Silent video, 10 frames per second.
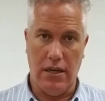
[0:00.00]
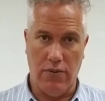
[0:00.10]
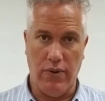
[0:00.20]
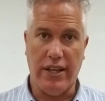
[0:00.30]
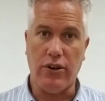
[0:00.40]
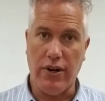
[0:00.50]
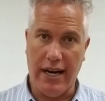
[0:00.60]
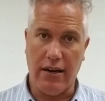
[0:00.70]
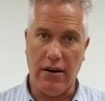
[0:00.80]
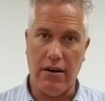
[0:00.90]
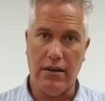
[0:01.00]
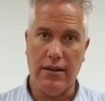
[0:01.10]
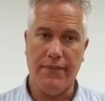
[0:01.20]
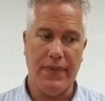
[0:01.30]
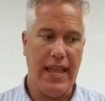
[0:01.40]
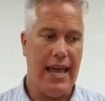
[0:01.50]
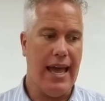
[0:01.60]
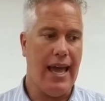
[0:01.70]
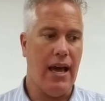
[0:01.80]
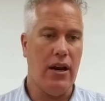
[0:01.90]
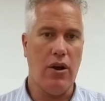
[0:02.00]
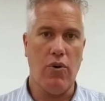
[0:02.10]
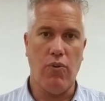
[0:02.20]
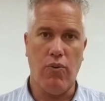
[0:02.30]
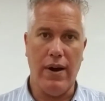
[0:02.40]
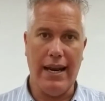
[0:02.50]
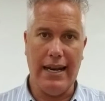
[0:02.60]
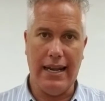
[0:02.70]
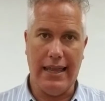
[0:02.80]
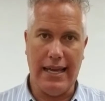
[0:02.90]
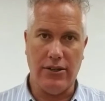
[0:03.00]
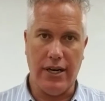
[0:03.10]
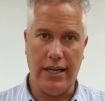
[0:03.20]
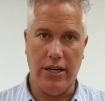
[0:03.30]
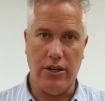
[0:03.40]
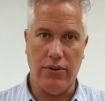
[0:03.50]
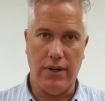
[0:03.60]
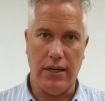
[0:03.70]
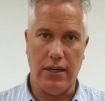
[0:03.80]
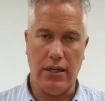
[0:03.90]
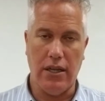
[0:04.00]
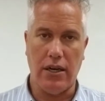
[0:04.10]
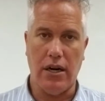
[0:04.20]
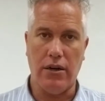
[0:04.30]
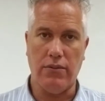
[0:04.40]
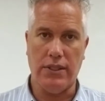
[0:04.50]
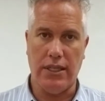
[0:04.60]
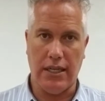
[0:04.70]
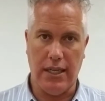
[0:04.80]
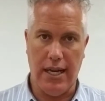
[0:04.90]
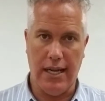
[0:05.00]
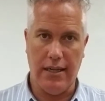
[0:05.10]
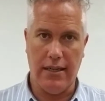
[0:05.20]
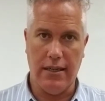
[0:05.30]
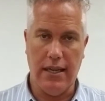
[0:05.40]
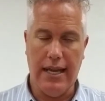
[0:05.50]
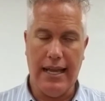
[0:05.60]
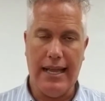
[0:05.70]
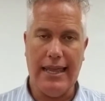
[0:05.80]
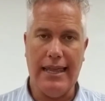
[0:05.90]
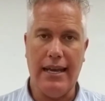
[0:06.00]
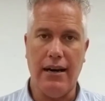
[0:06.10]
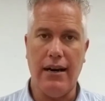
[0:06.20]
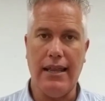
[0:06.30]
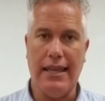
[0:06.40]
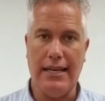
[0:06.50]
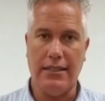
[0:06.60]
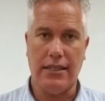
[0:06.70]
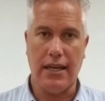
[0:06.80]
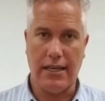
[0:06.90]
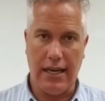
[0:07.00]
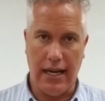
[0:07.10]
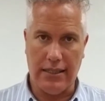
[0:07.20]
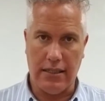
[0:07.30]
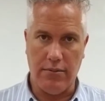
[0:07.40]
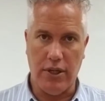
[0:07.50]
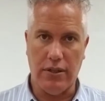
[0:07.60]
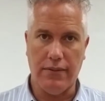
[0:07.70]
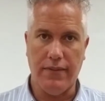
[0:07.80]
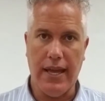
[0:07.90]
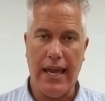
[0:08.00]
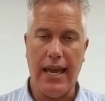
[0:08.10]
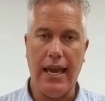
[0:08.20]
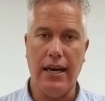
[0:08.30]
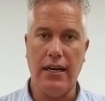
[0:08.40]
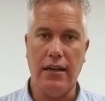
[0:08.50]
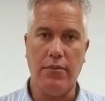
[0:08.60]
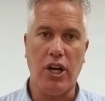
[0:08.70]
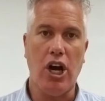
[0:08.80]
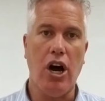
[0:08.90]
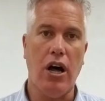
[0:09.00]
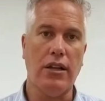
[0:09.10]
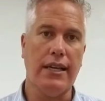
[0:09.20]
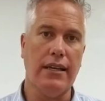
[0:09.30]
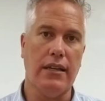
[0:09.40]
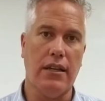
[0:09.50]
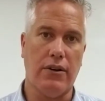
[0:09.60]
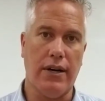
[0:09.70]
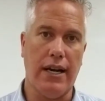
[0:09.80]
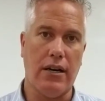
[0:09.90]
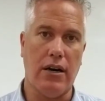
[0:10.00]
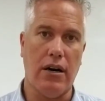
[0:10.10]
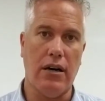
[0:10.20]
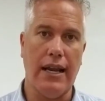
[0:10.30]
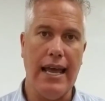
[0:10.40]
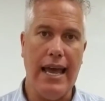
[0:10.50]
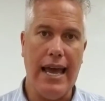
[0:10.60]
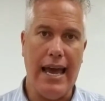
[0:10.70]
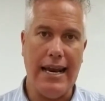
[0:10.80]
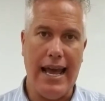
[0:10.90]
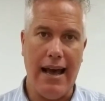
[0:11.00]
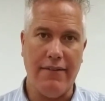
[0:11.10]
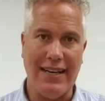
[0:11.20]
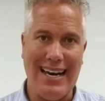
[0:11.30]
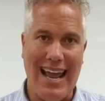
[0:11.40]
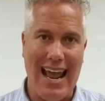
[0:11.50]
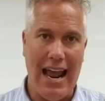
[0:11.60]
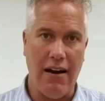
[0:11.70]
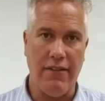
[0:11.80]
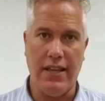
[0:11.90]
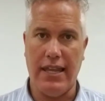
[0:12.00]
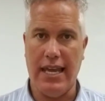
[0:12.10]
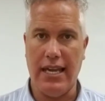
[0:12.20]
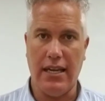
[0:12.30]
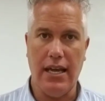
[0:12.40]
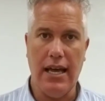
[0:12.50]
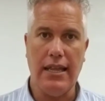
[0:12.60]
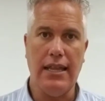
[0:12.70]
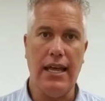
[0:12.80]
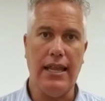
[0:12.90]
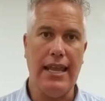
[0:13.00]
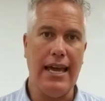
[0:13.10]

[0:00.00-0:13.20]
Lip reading: with a credit card, and when they tried to do it, the card was declined. This customer ended up calling the credit card and having everything that they